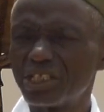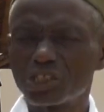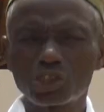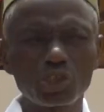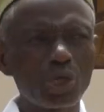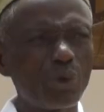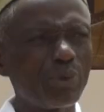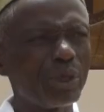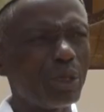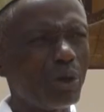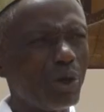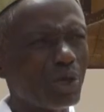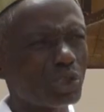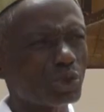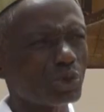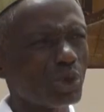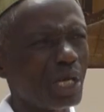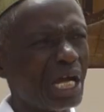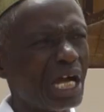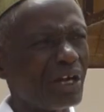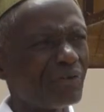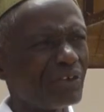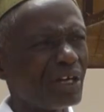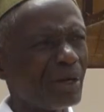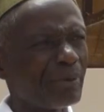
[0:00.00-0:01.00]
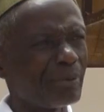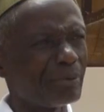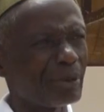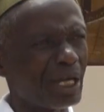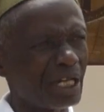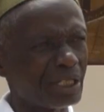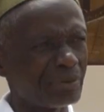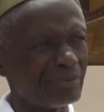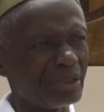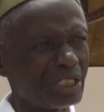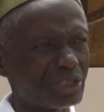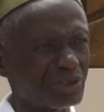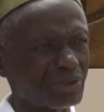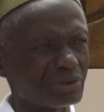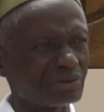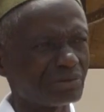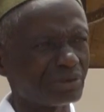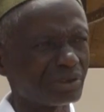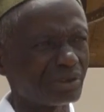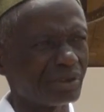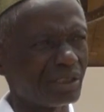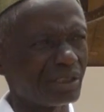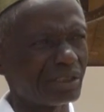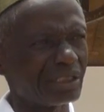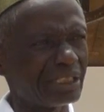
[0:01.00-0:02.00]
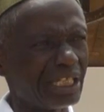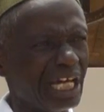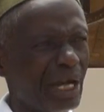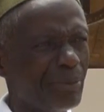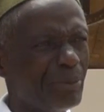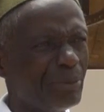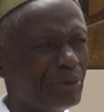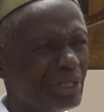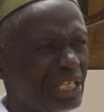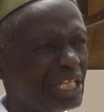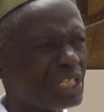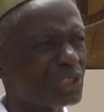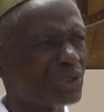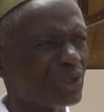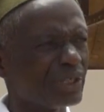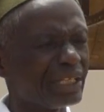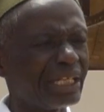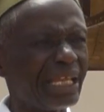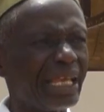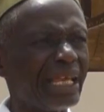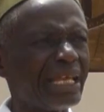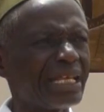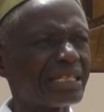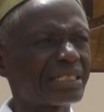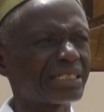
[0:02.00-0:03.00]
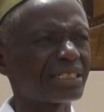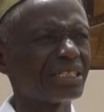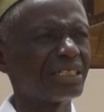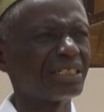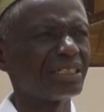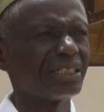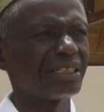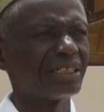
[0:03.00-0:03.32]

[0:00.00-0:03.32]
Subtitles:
So we also have our ammunition. The ammunition is